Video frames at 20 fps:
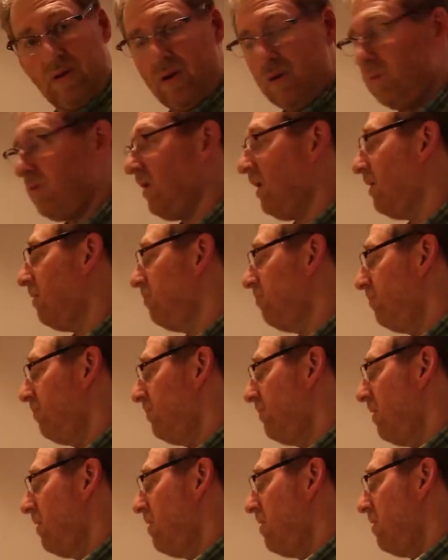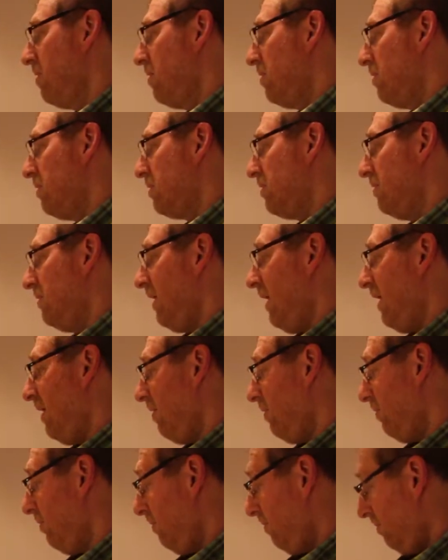Okay, so
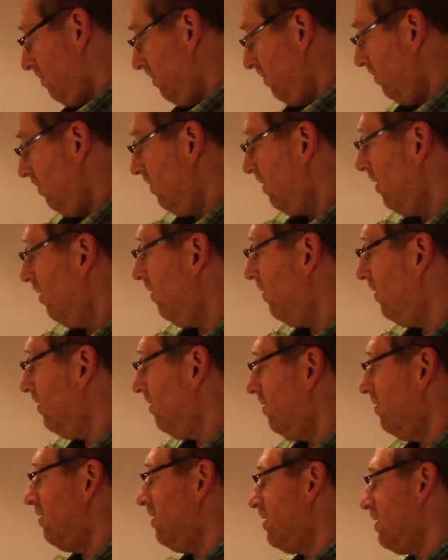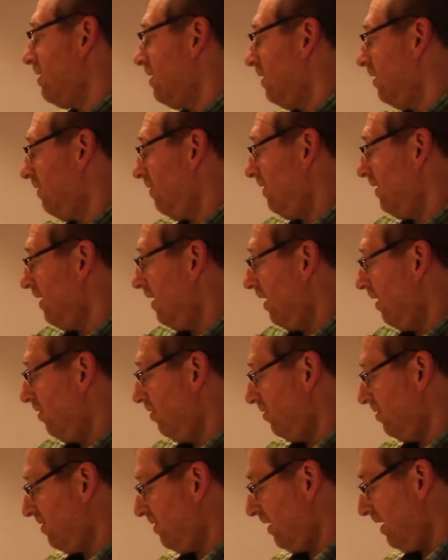now we're going to just cut the
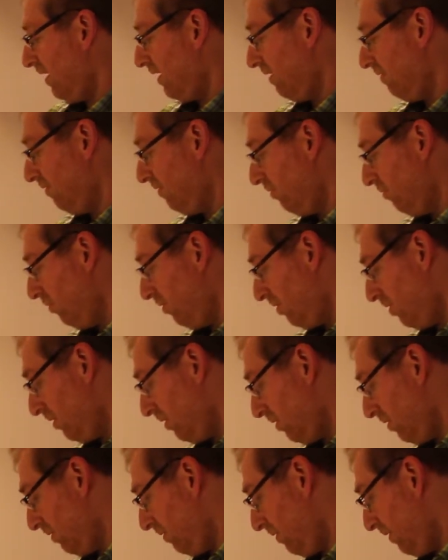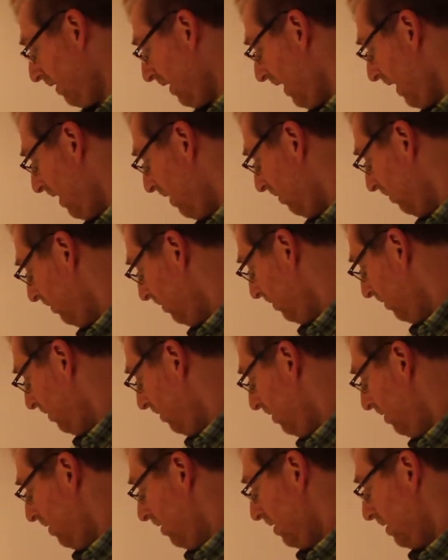other side of the wall out
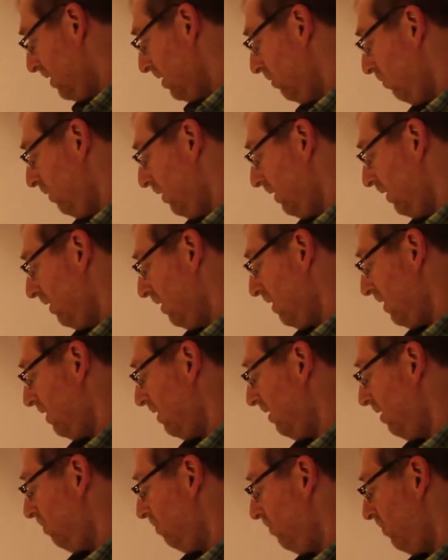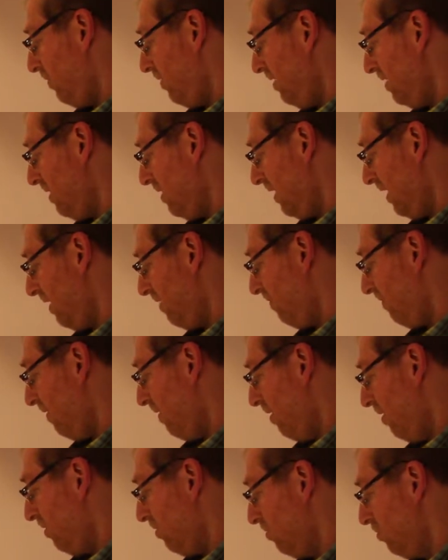so we can slip the safe
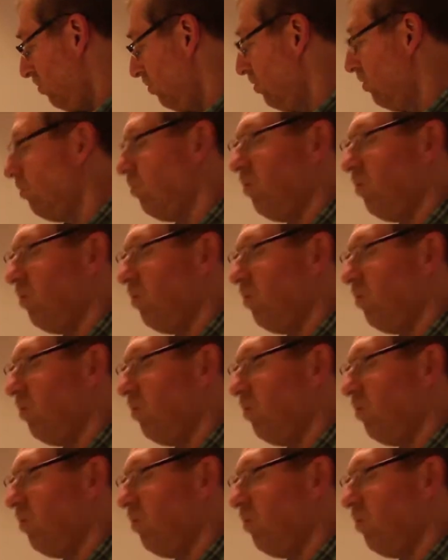through the